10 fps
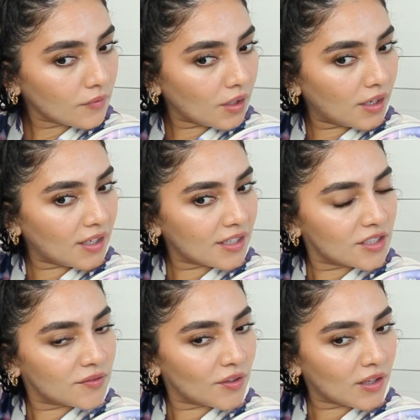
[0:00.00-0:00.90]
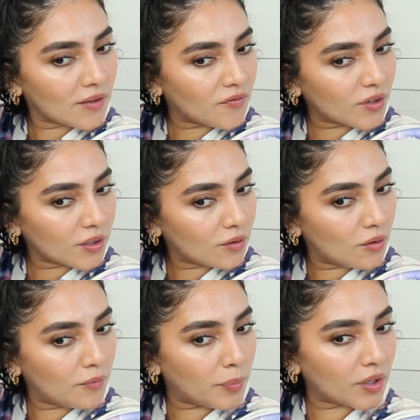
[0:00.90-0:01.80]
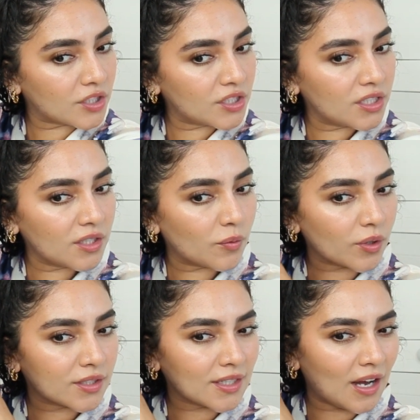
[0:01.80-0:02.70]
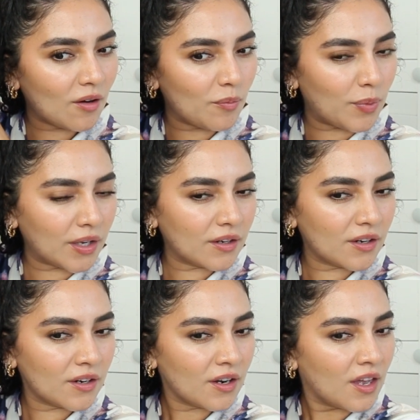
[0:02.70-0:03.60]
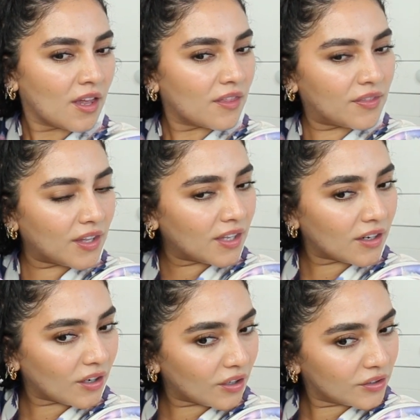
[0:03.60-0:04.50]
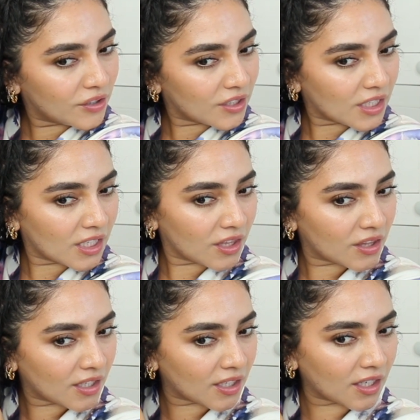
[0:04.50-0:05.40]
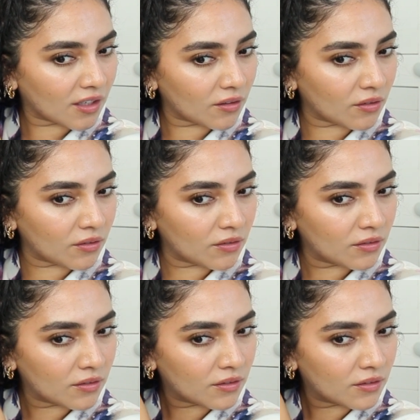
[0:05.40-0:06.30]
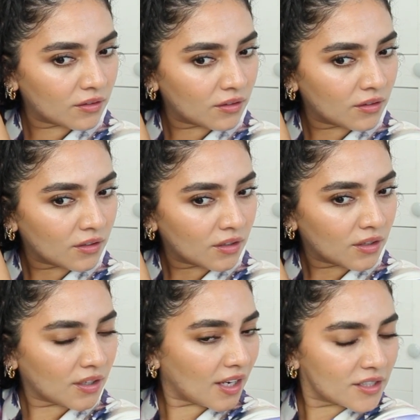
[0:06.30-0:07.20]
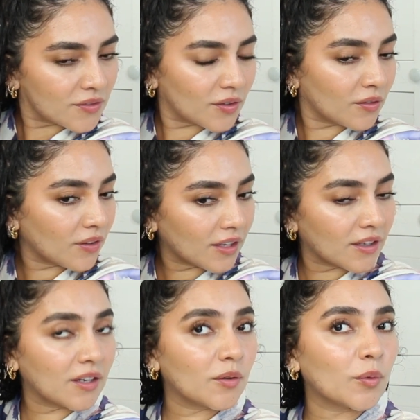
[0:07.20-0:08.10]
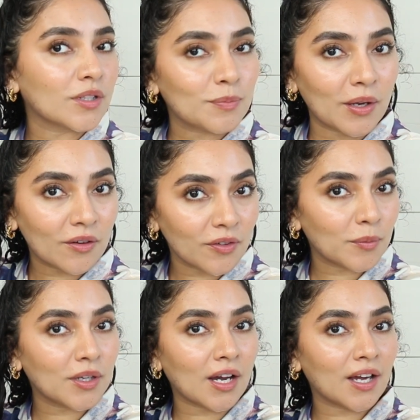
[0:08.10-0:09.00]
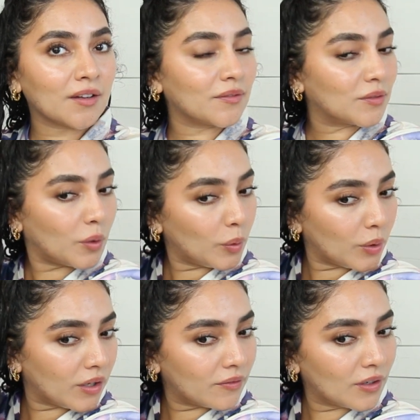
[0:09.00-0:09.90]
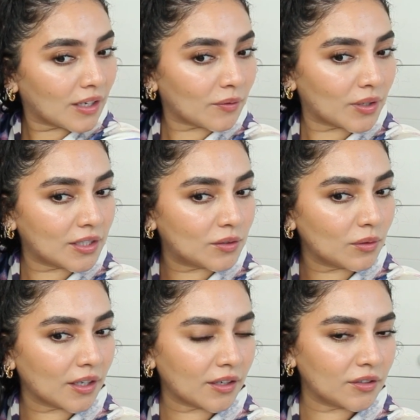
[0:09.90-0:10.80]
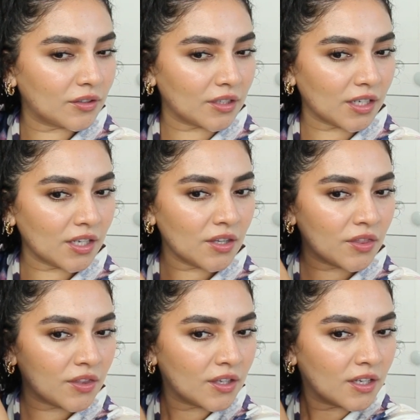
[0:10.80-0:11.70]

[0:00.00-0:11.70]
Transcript: and I just feel like vertical brushing works out better than underneath. Like, I don't know, yeah, I just feel like it works better for me. I don't ever like really do like underneath,